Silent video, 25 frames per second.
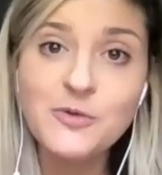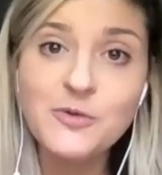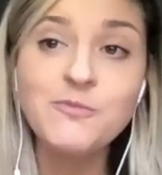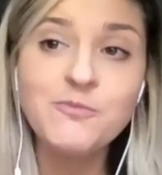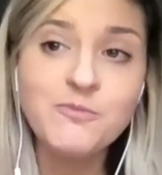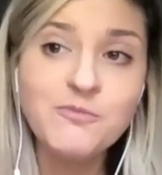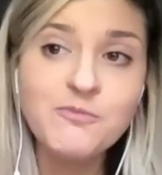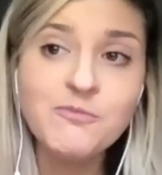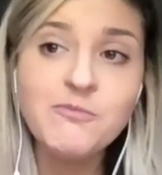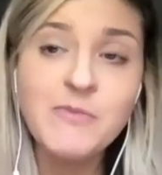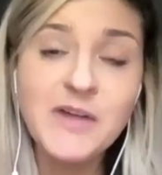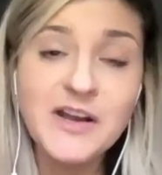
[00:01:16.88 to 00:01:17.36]

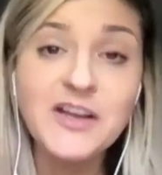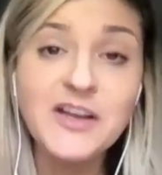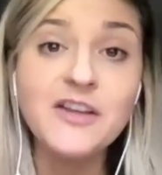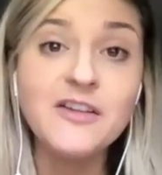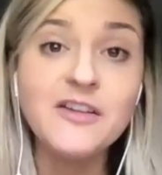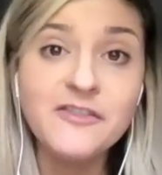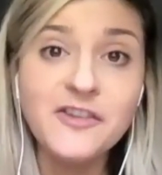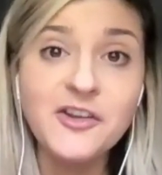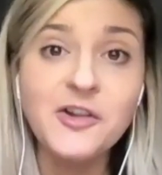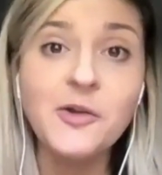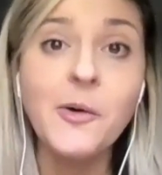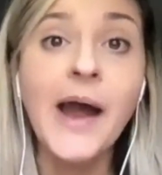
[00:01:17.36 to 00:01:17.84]
many
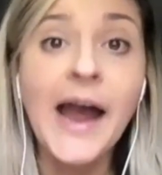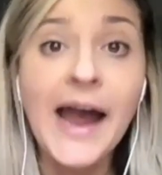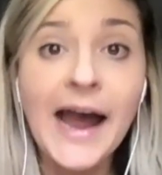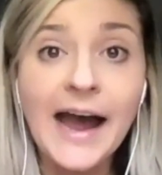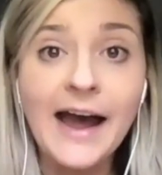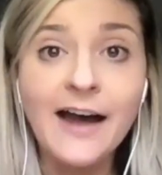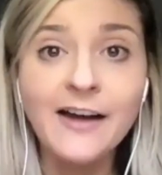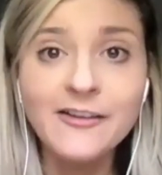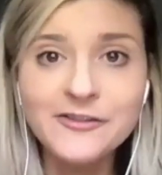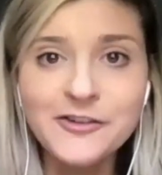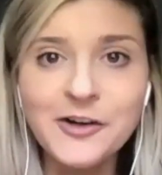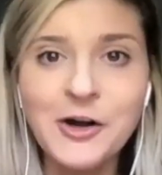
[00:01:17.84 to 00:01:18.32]
of you
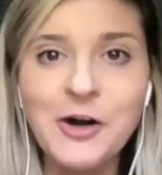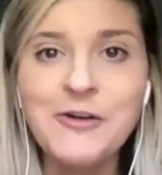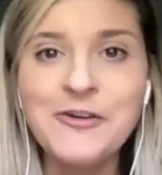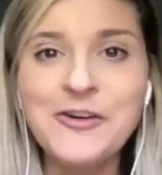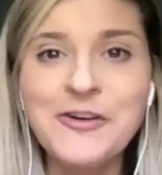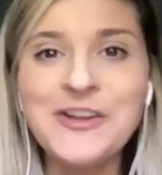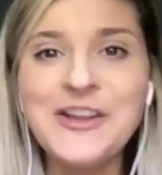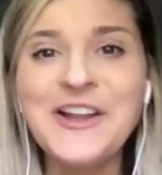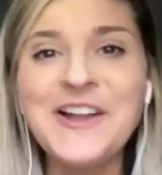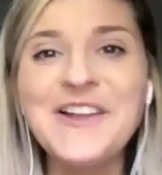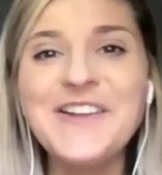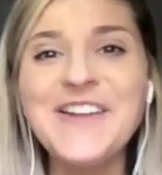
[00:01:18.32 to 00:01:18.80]
have
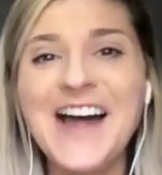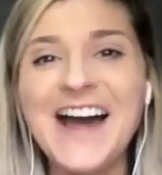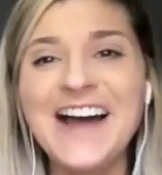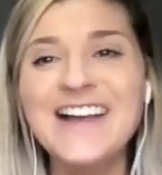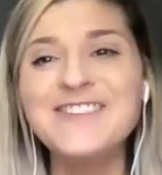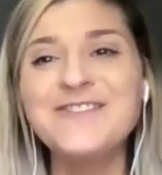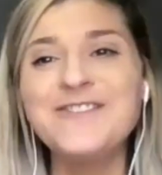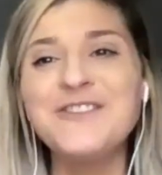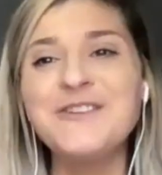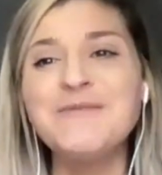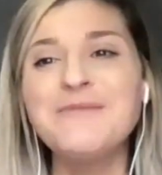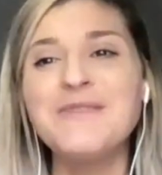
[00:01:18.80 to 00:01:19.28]
over the
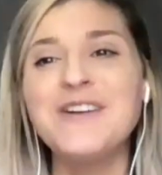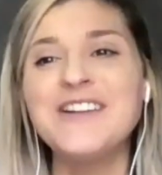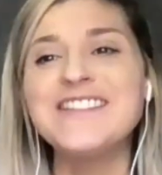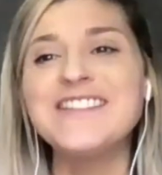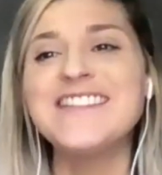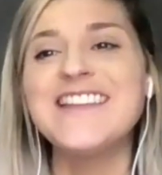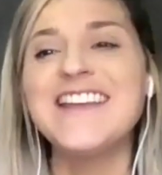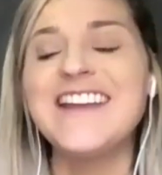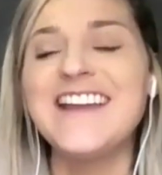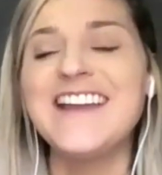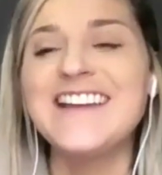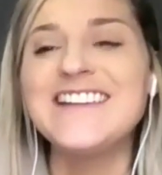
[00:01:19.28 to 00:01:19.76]
last few months,
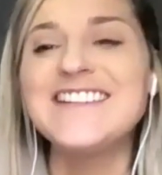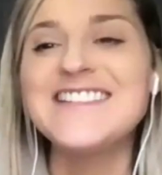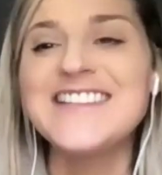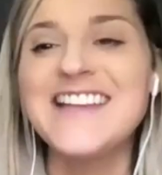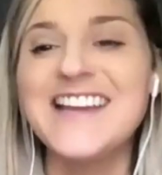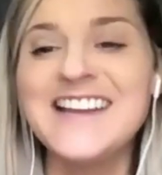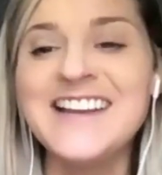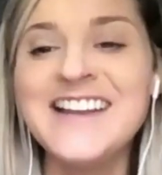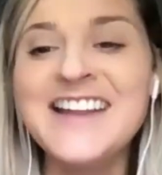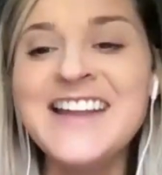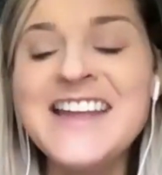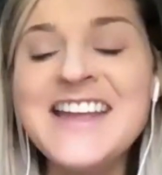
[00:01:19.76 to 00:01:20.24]
like I
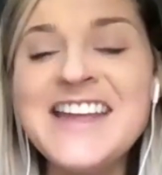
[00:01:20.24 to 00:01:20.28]
said.